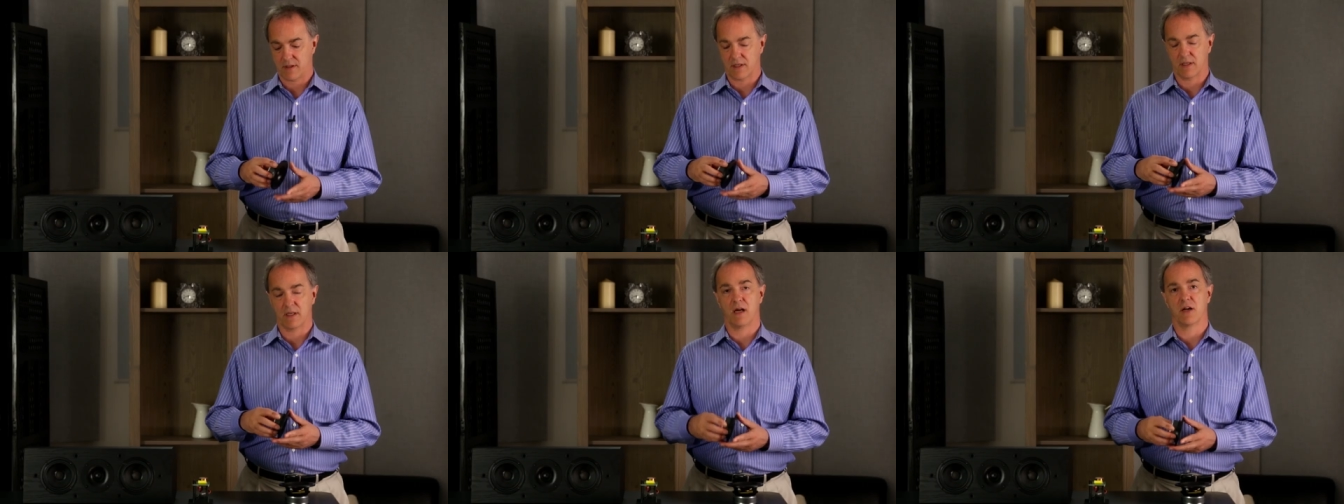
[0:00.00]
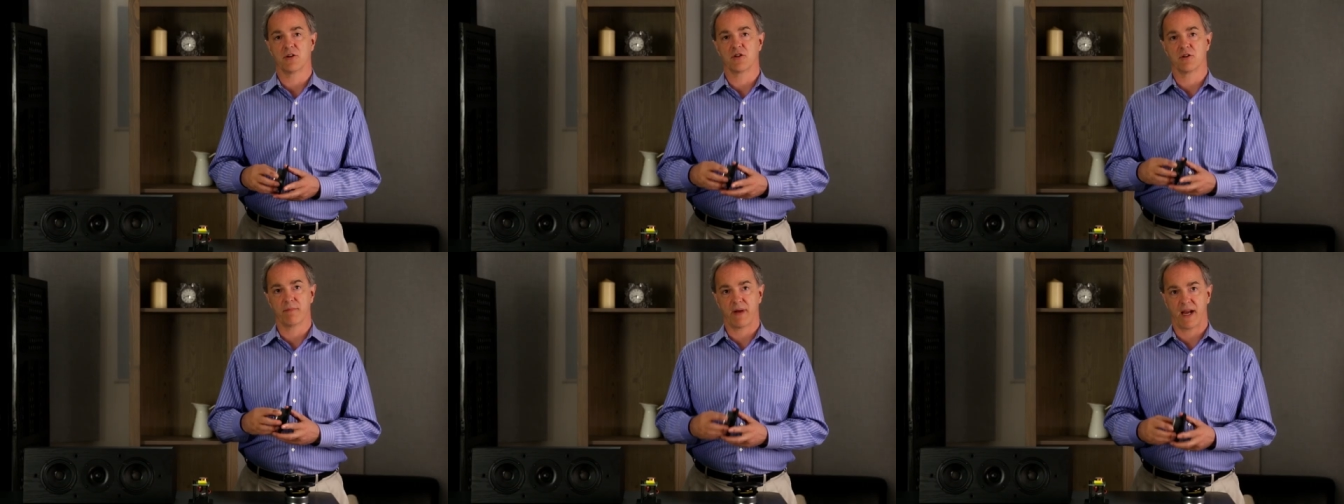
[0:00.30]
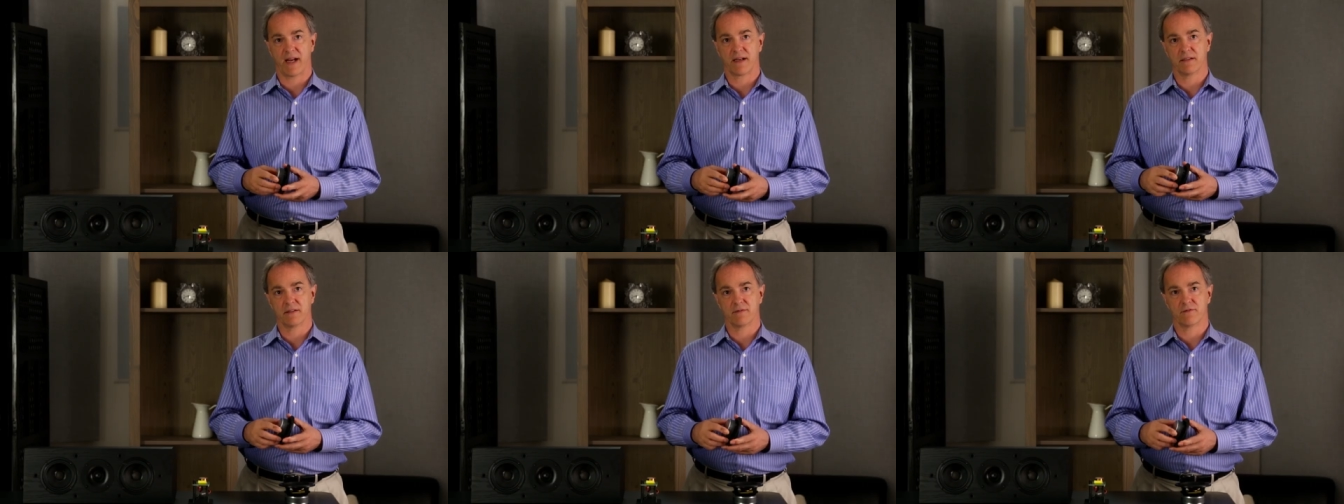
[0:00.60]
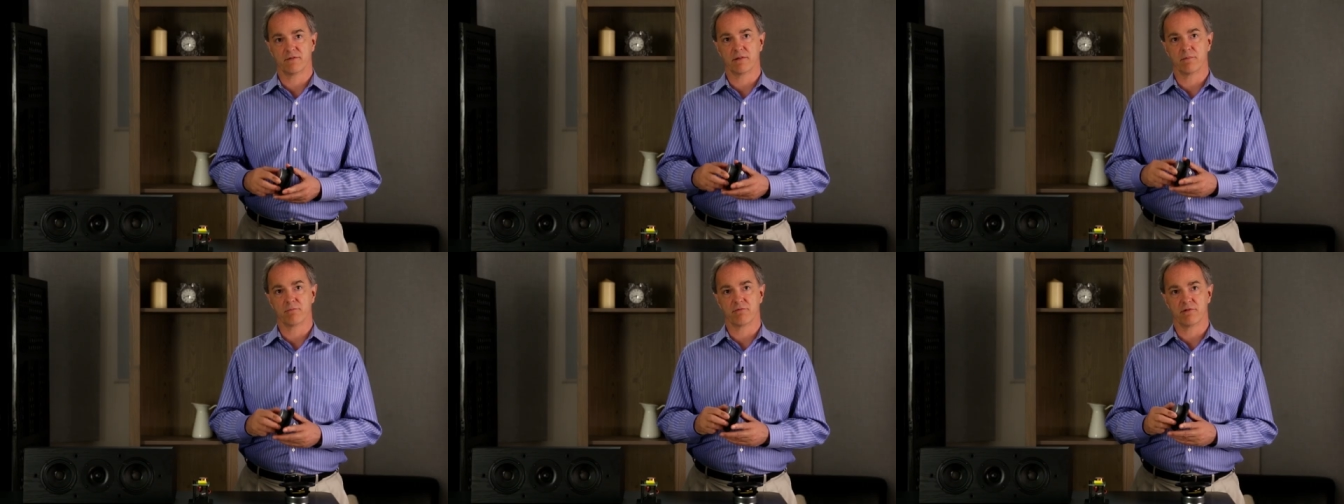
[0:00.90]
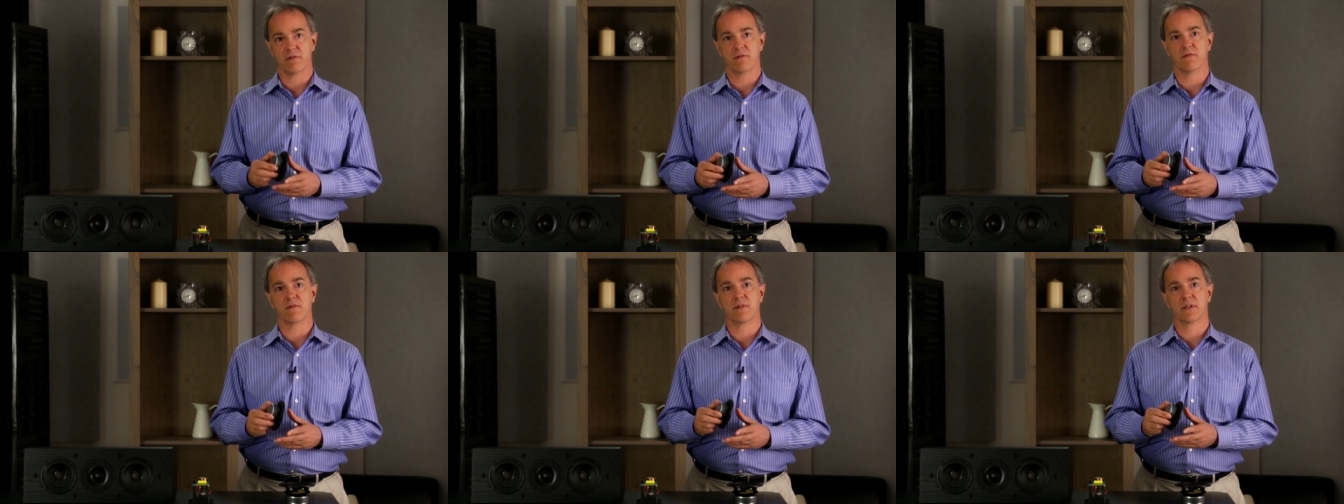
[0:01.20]
the larger magnet for
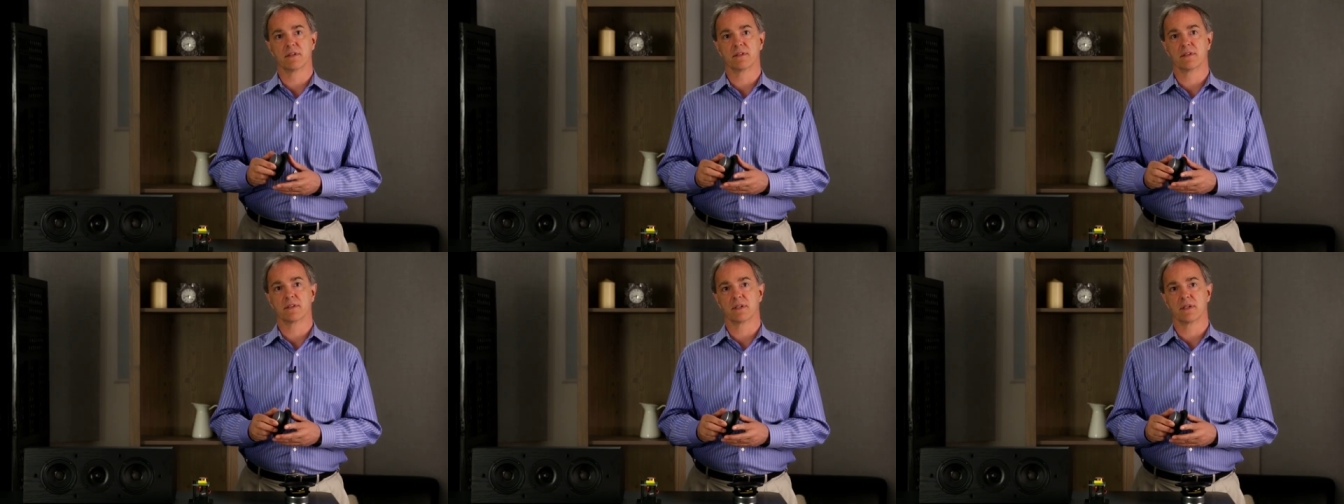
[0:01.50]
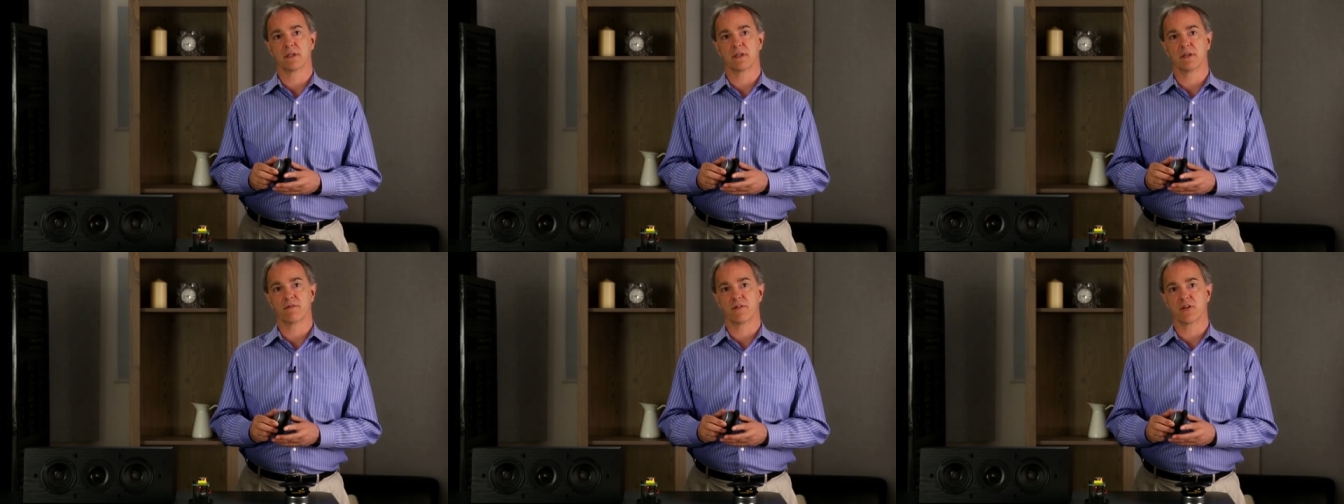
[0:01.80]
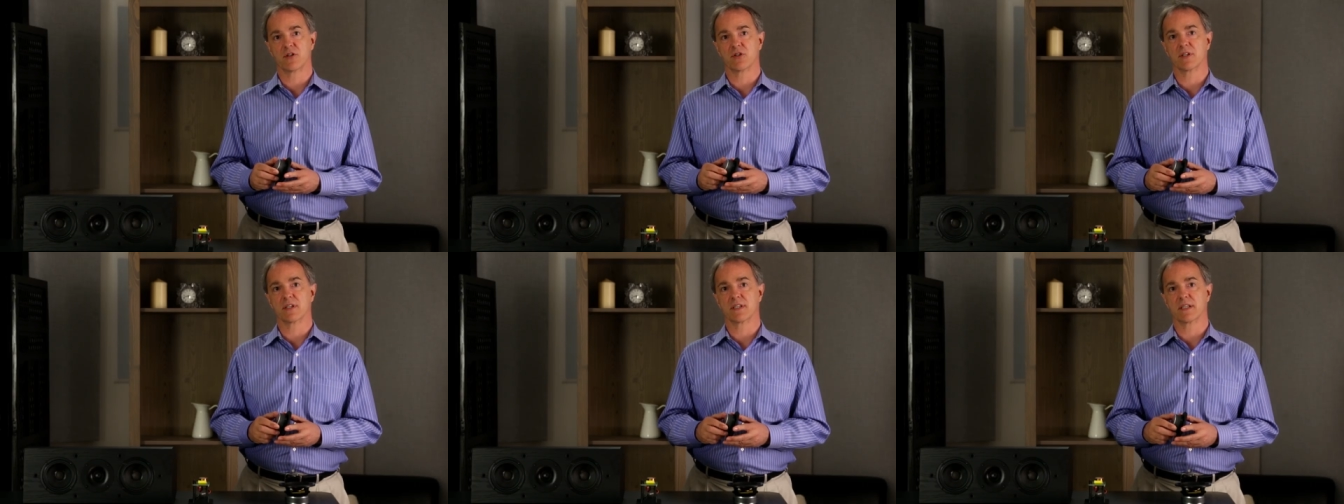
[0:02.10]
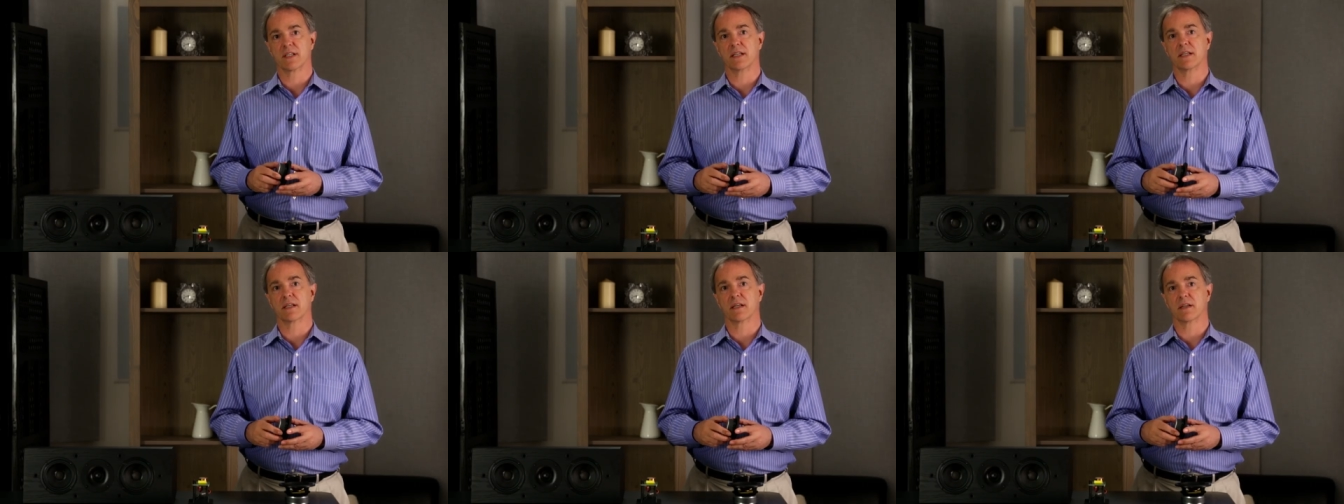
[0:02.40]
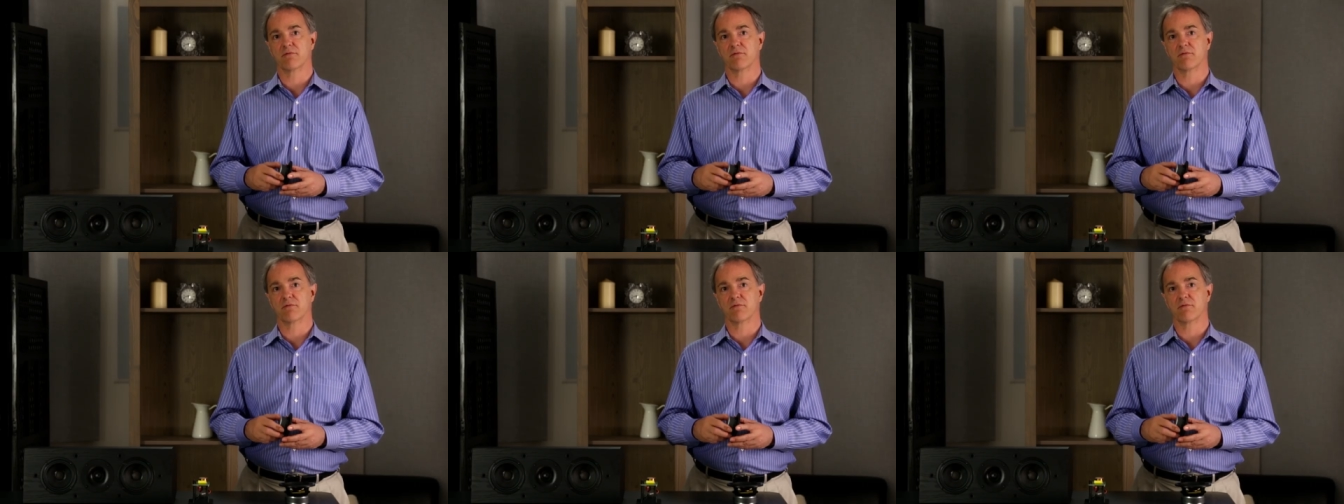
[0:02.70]
improved efficiency